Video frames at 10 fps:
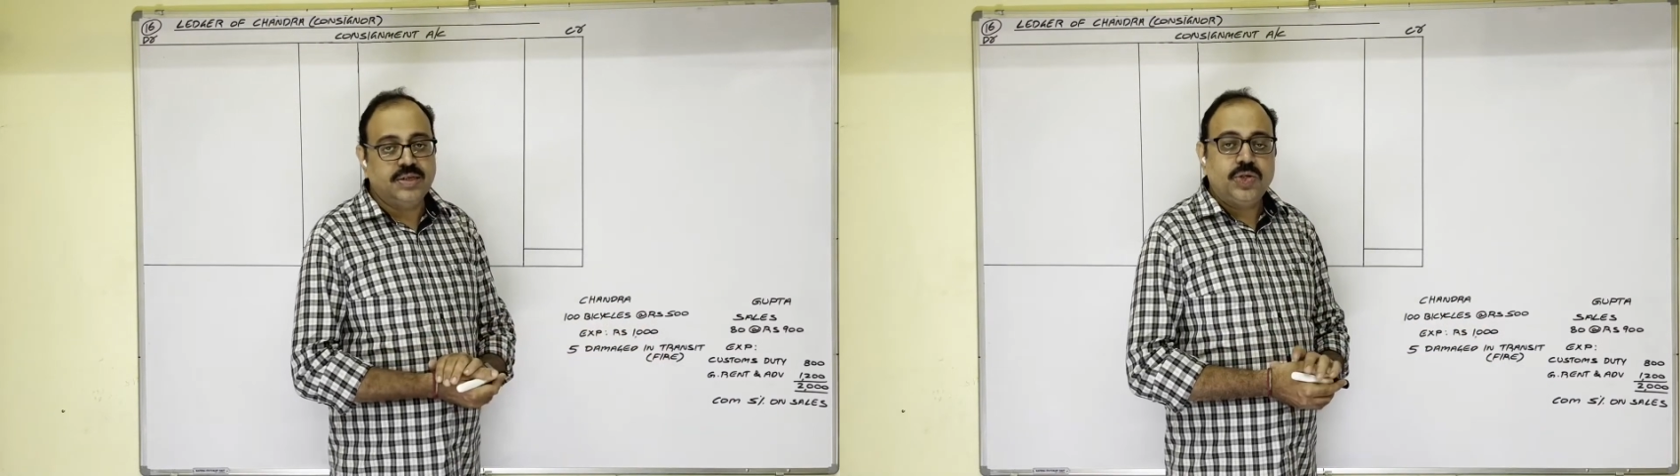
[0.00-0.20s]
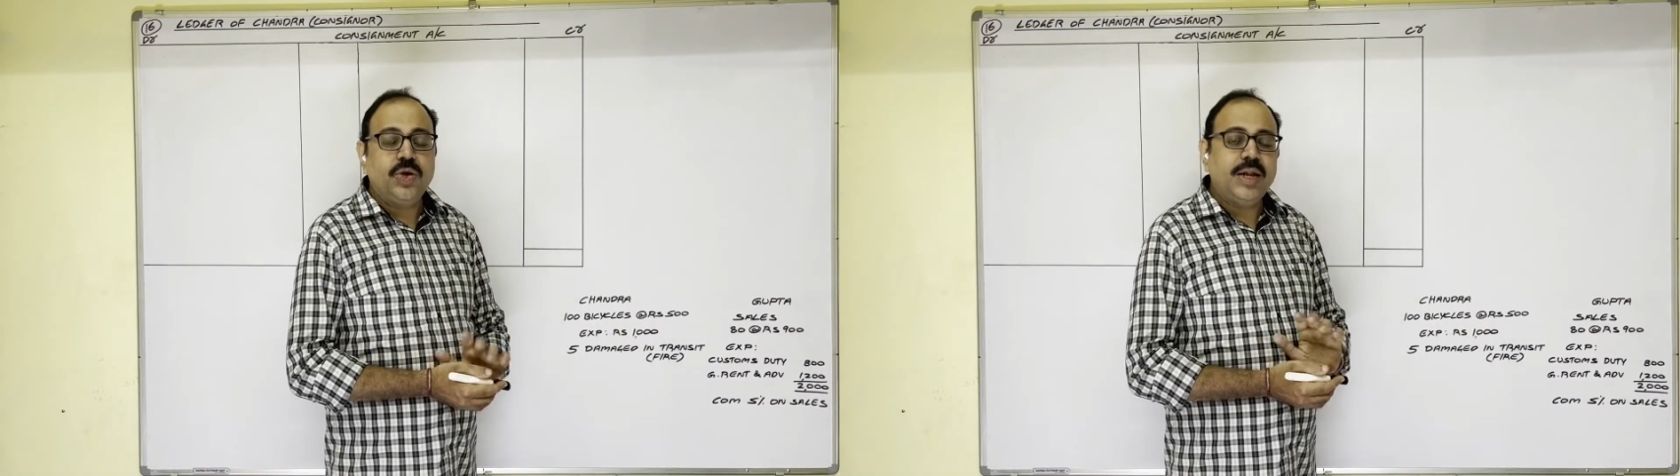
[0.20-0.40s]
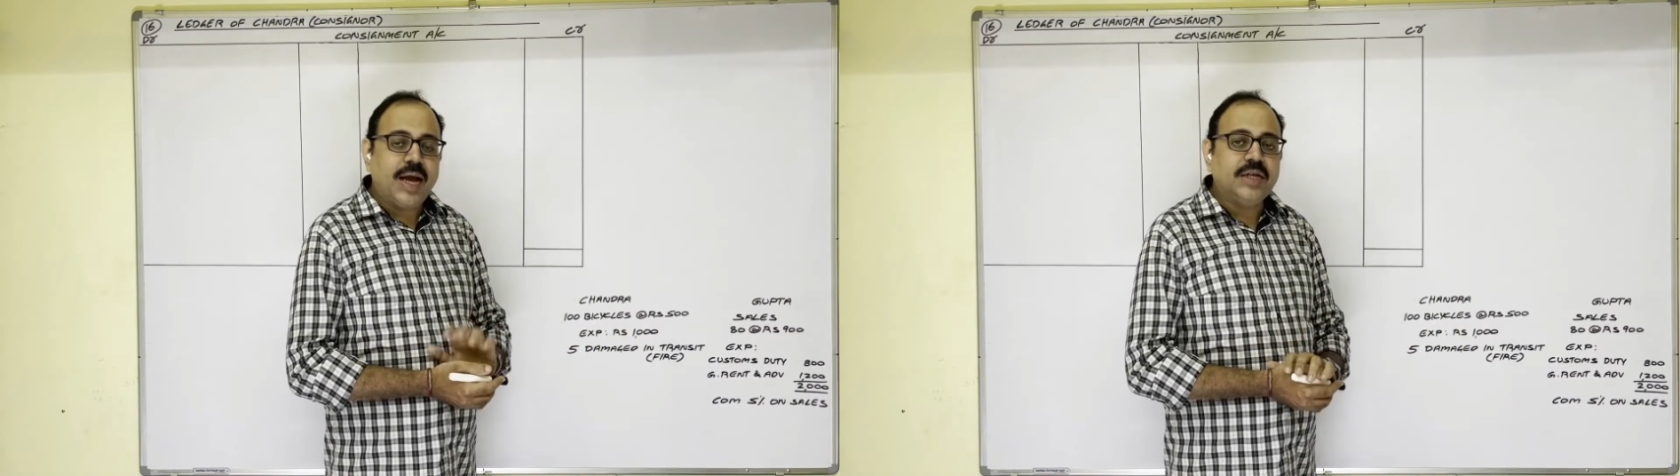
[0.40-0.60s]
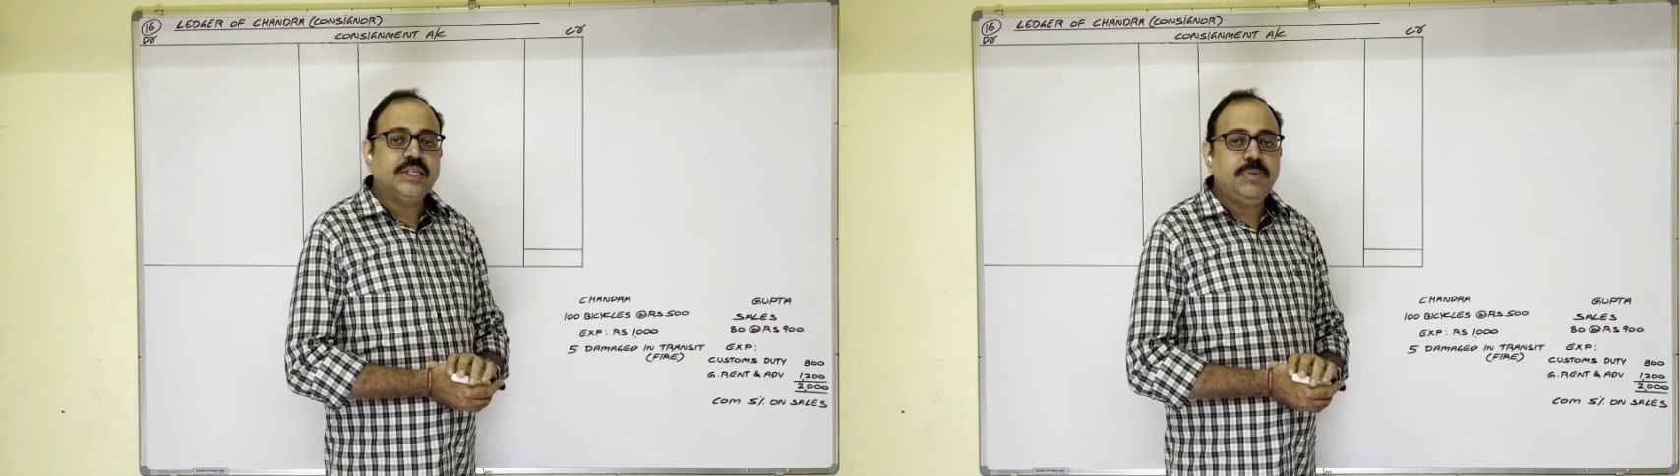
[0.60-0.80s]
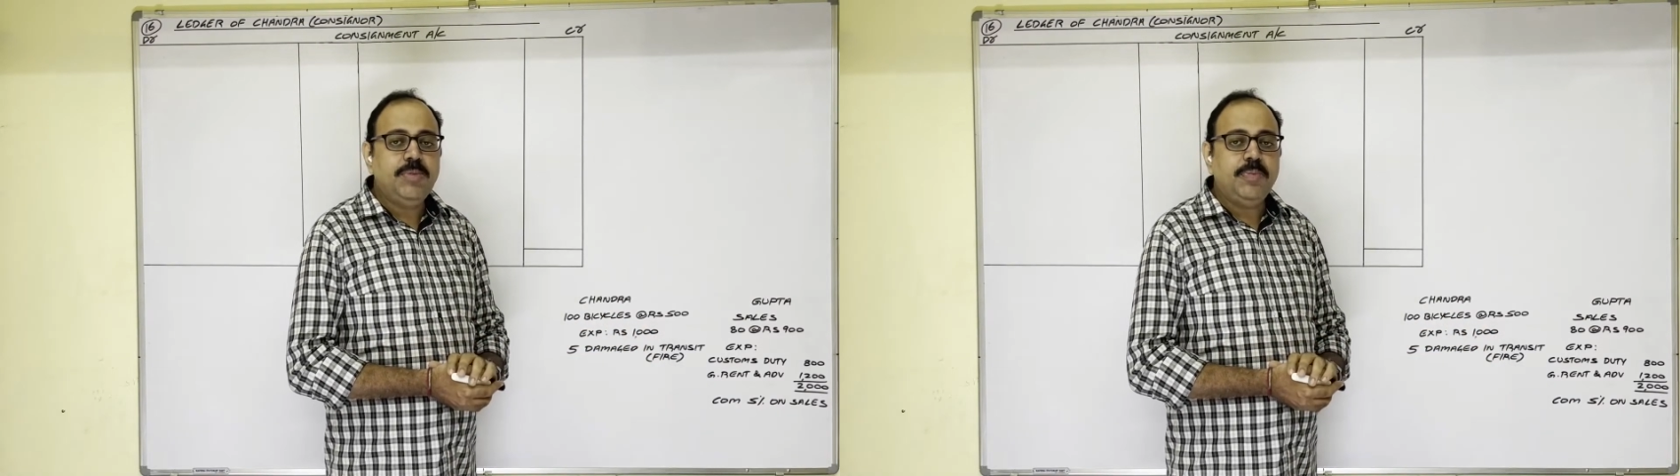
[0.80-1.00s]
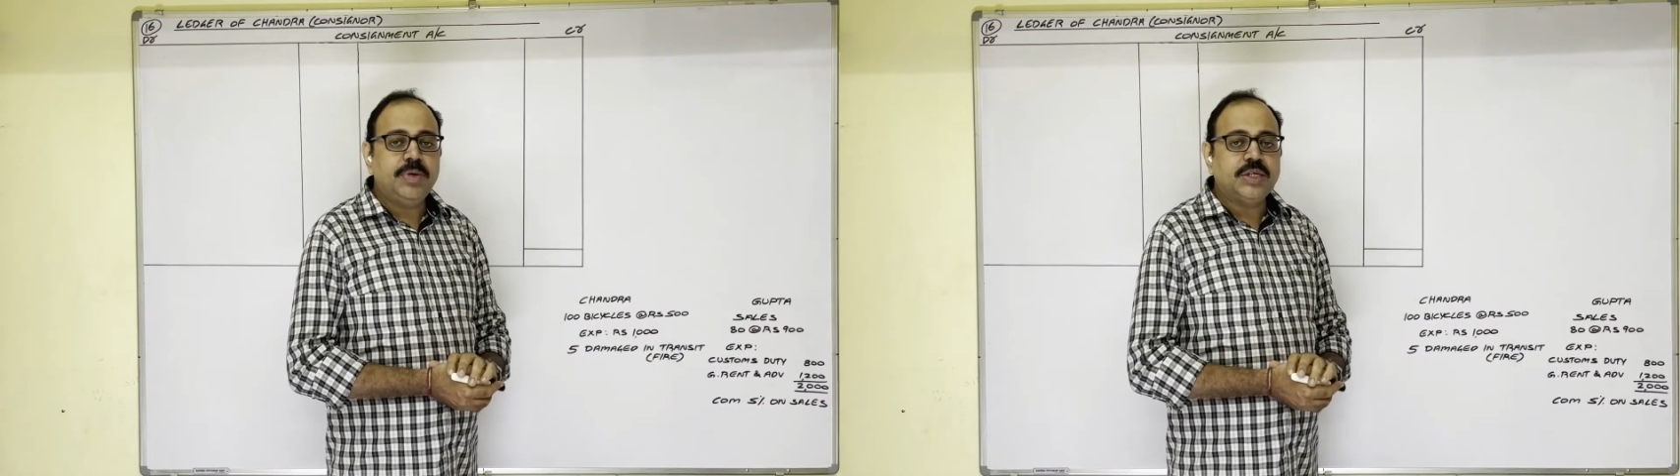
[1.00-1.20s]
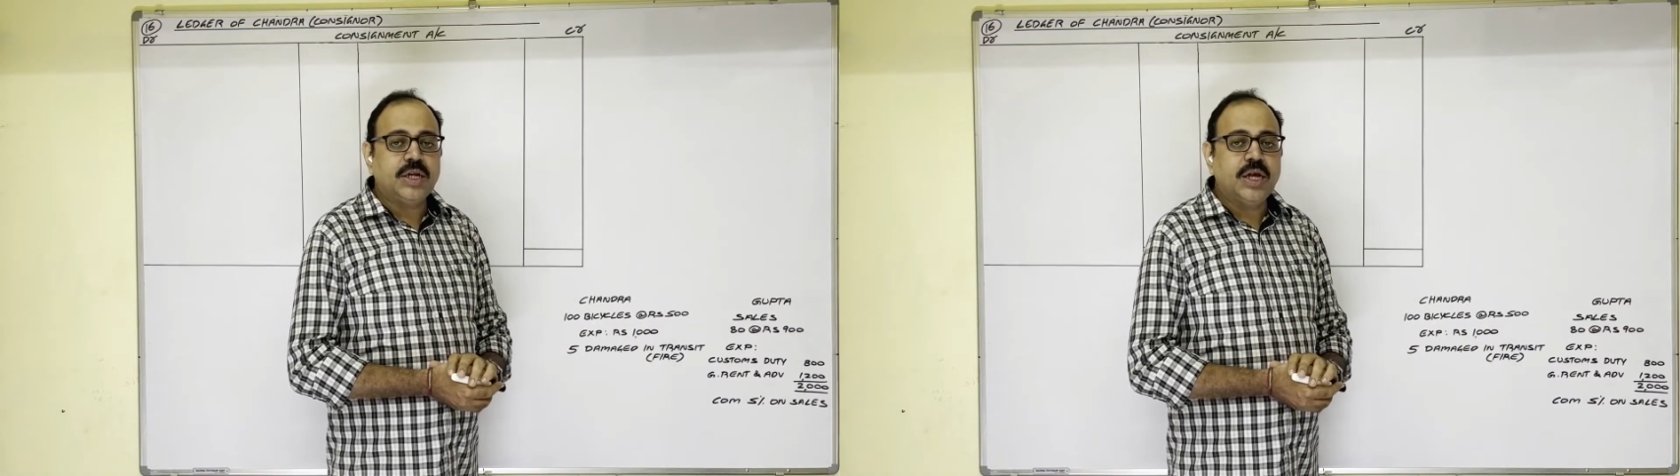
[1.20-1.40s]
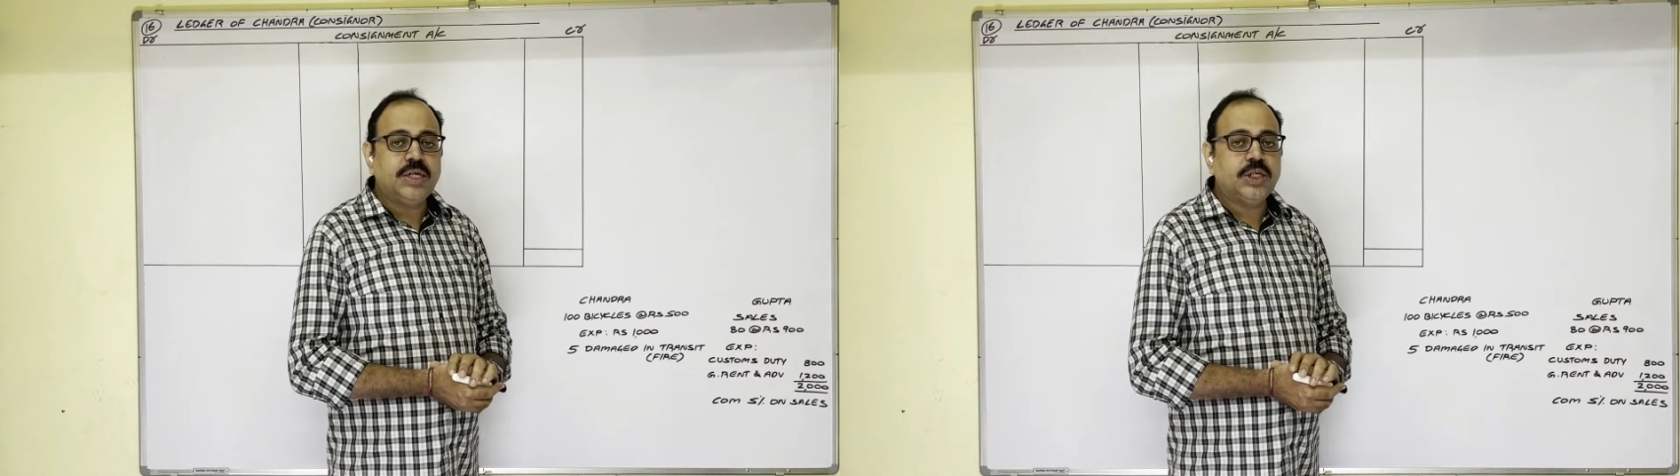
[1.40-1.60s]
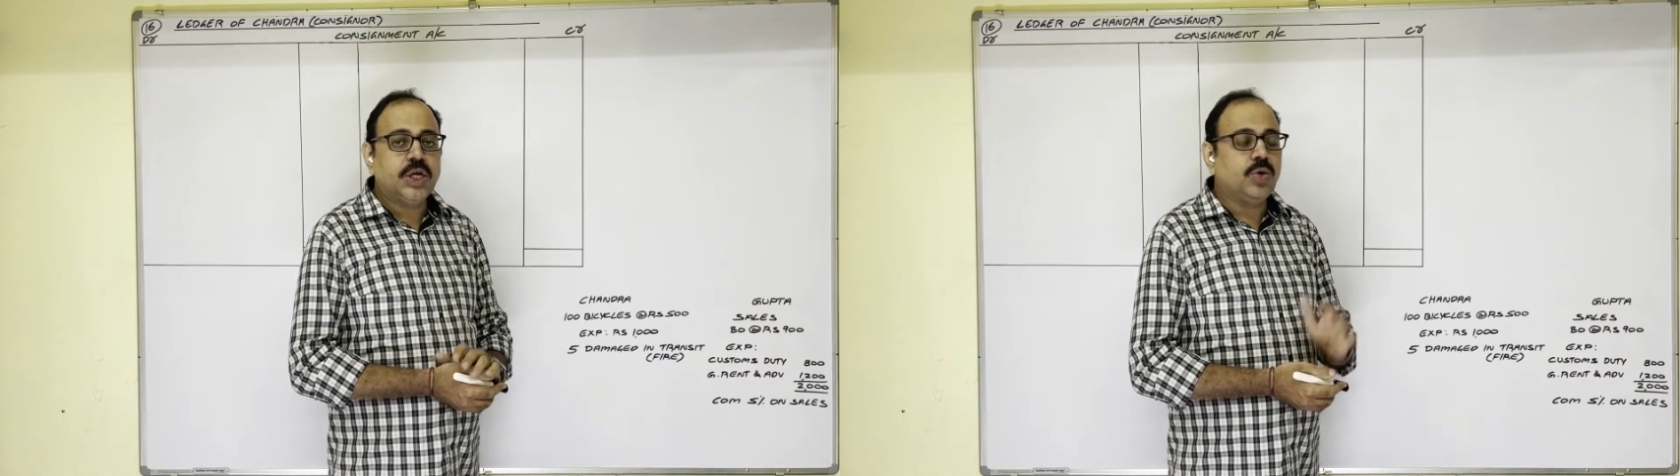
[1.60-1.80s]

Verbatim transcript: So in consignment business,